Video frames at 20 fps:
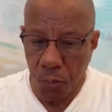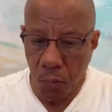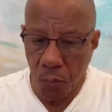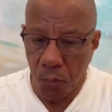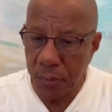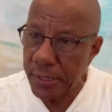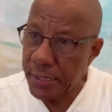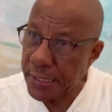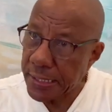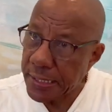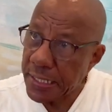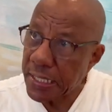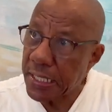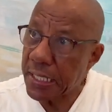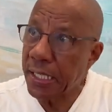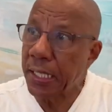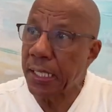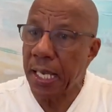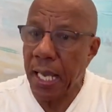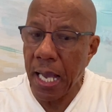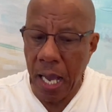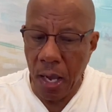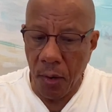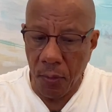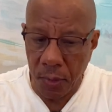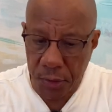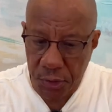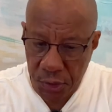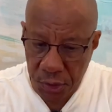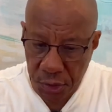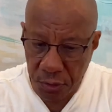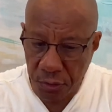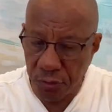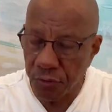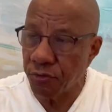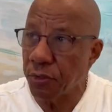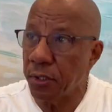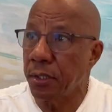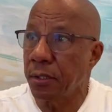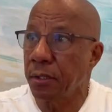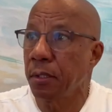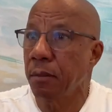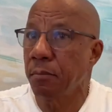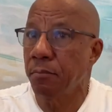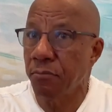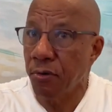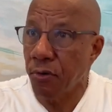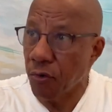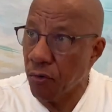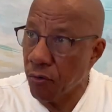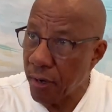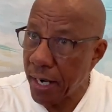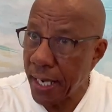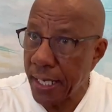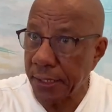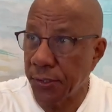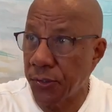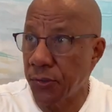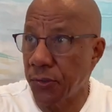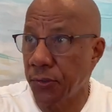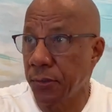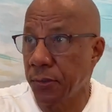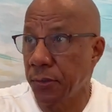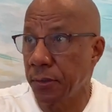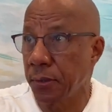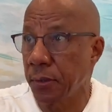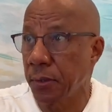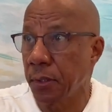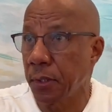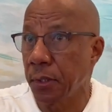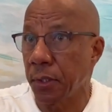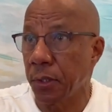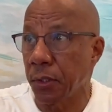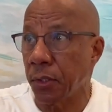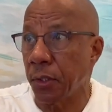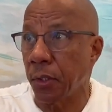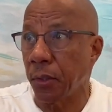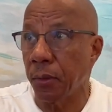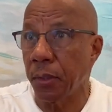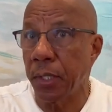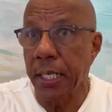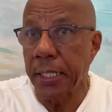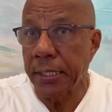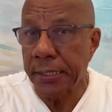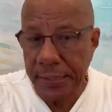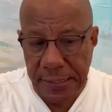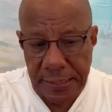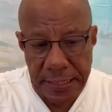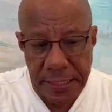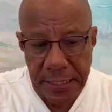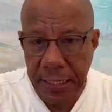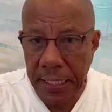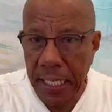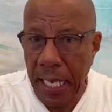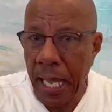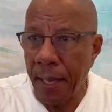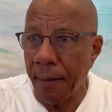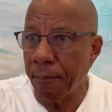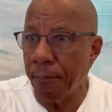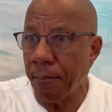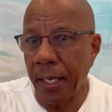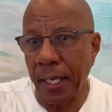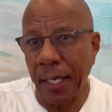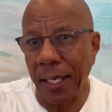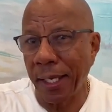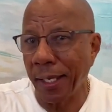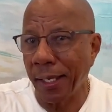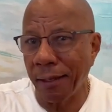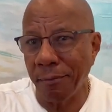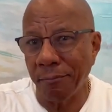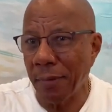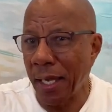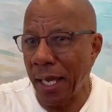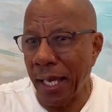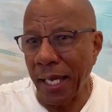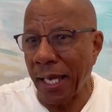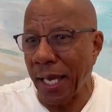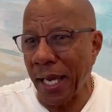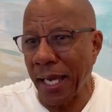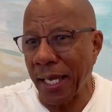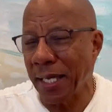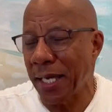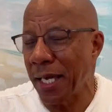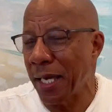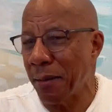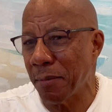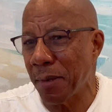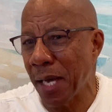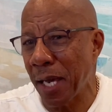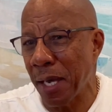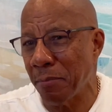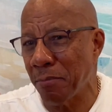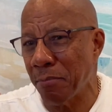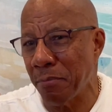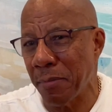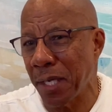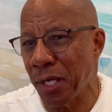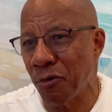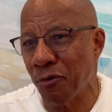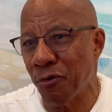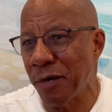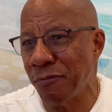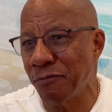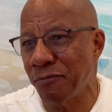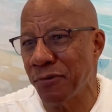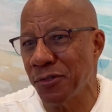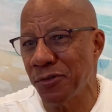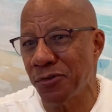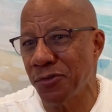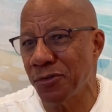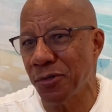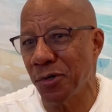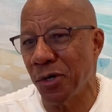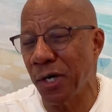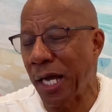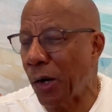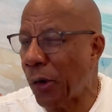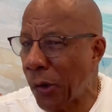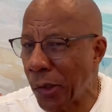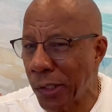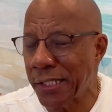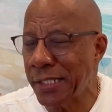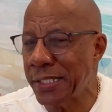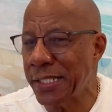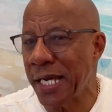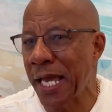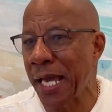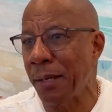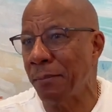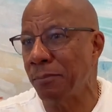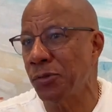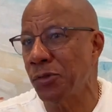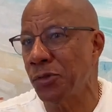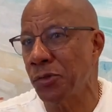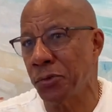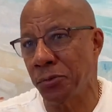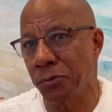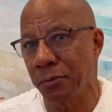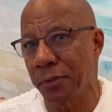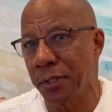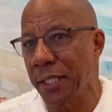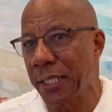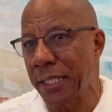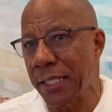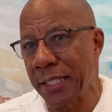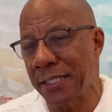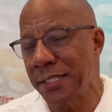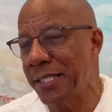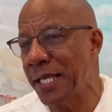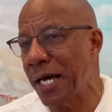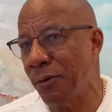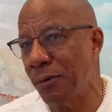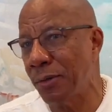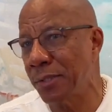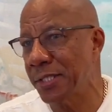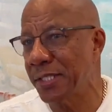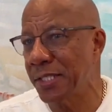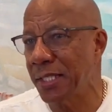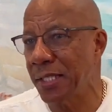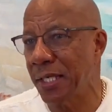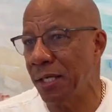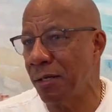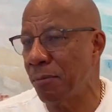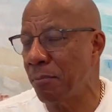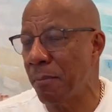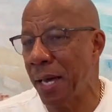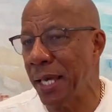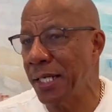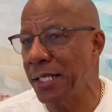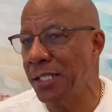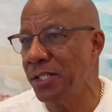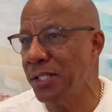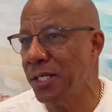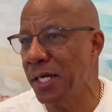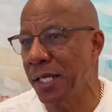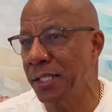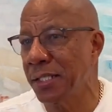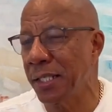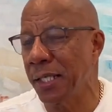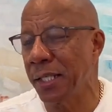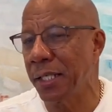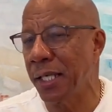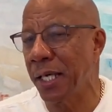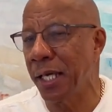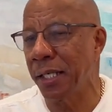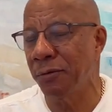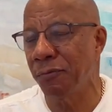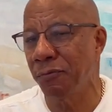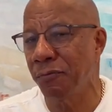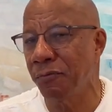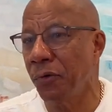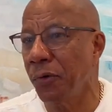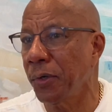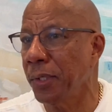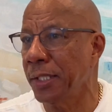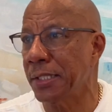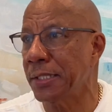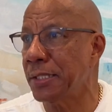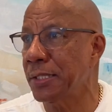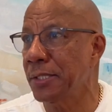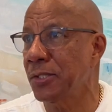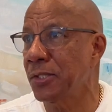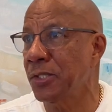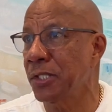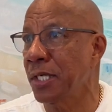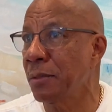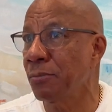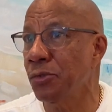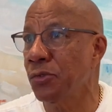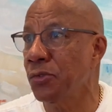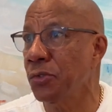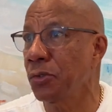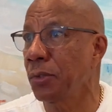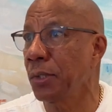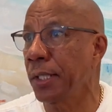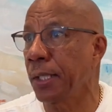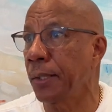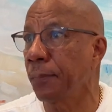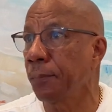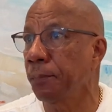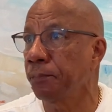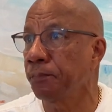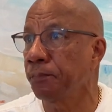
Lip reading: was seeing our children progress. You know, seeing, I made reference all the time to, he's now a manager at Fortis, James Julian.